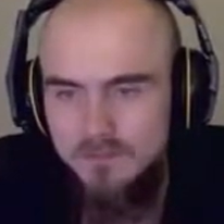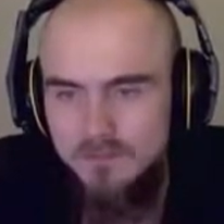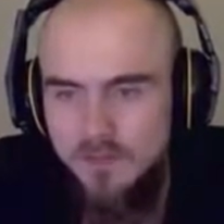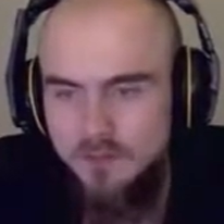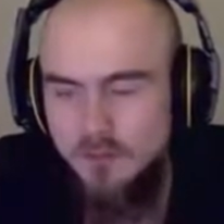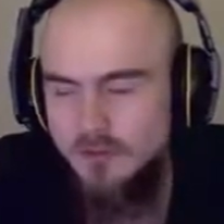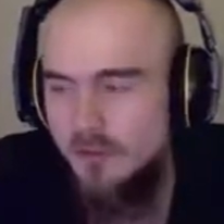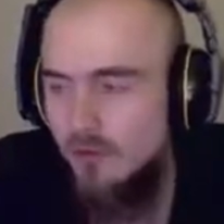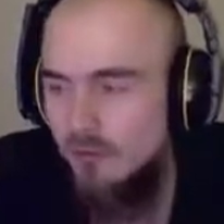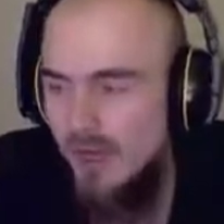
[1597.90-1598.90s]
I suppose I
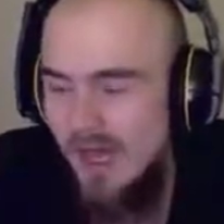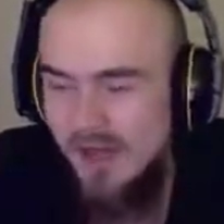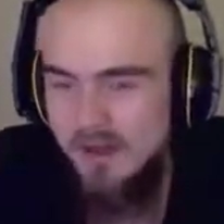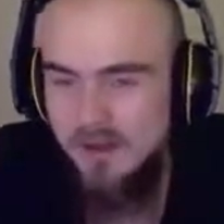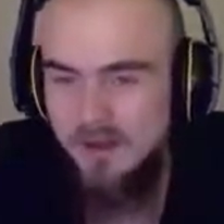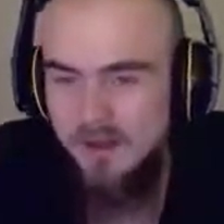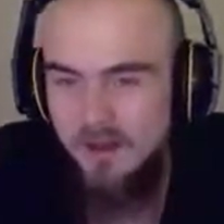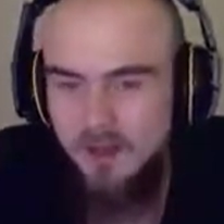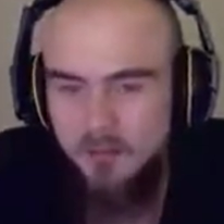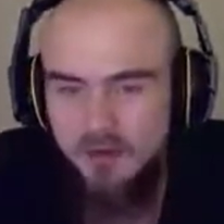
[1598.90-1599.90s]
don't like
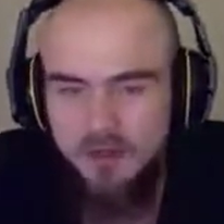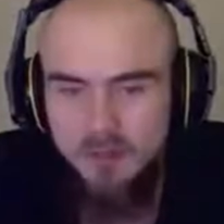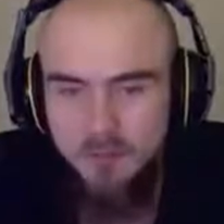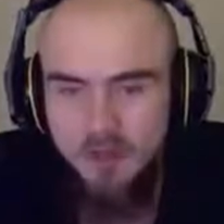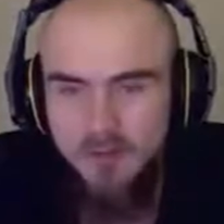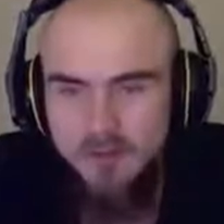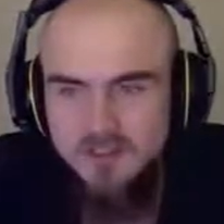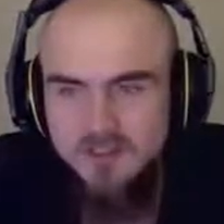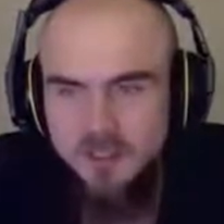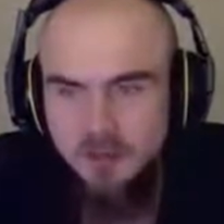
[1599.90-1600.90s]
unpredictable
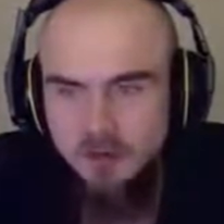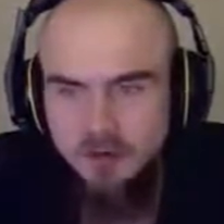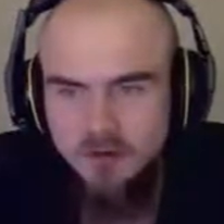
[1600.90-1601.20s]
enemies in general.